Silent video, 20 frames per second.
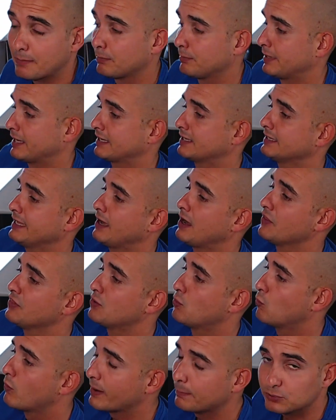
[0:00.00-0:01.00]
Like, on the
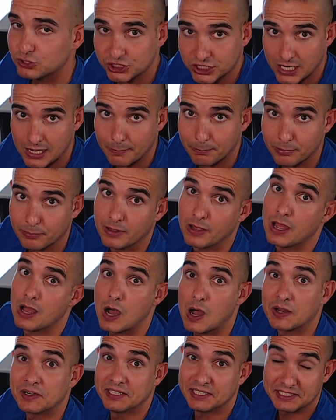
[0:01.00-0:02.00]
web shop,
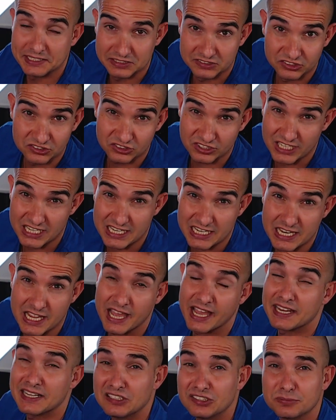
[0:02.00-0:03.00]
I didn't see
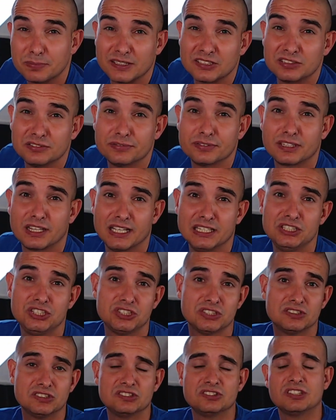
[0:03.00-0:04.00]
any
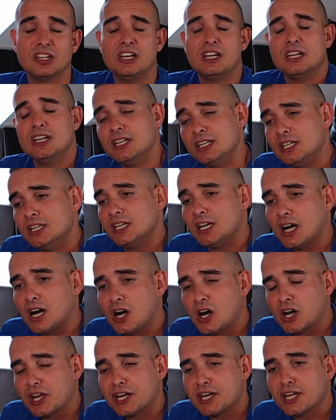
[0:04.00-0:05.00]
specifications
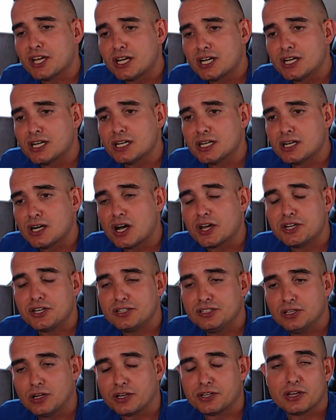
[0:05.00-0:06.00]
on
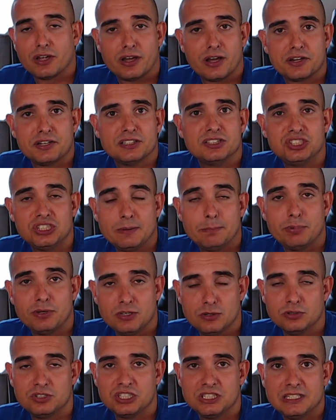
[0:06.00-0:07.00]
the GPU
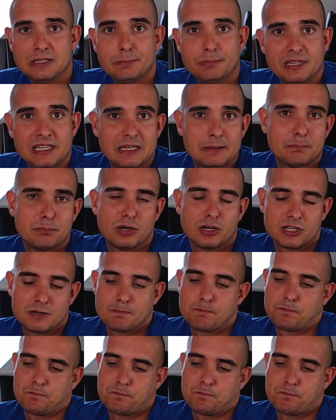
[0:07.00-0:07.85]
TDP, but